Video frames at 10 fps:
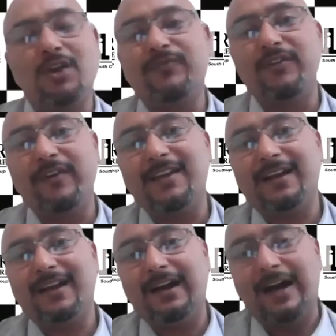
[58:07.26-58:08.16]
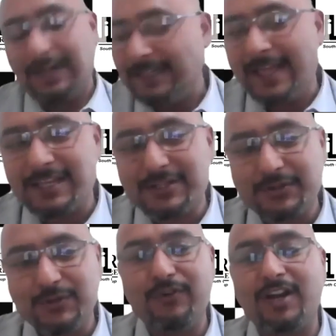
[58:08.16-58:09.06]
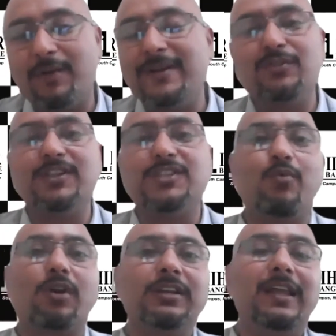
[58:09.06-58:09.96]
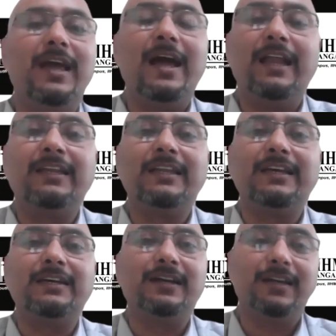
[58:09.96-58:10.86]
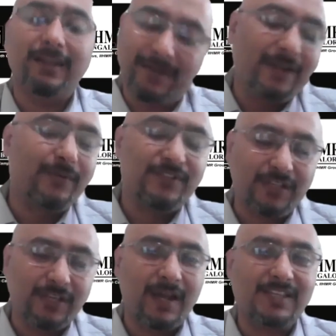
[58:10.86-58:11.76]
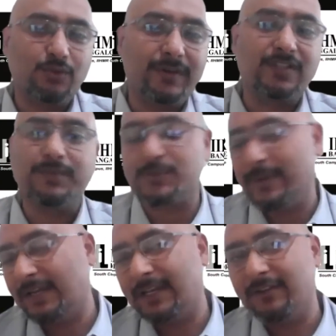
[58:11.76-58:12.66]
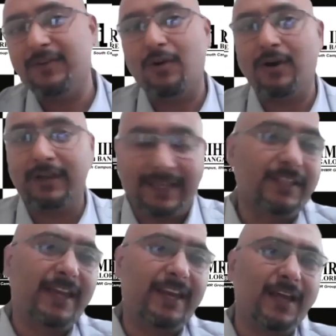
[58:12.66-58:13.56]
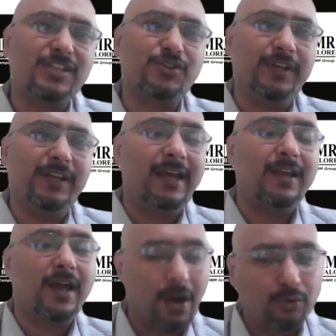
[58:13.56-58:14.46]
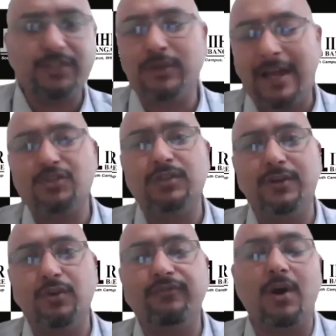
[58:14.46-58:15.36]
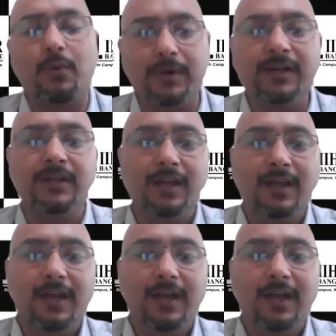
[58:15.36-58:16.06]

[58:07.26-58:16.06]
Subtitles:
lot, Vivek. Hearty thanks to you for coming to this portal and enriching our students' perspective on healthcare industry and how they should actually go forward.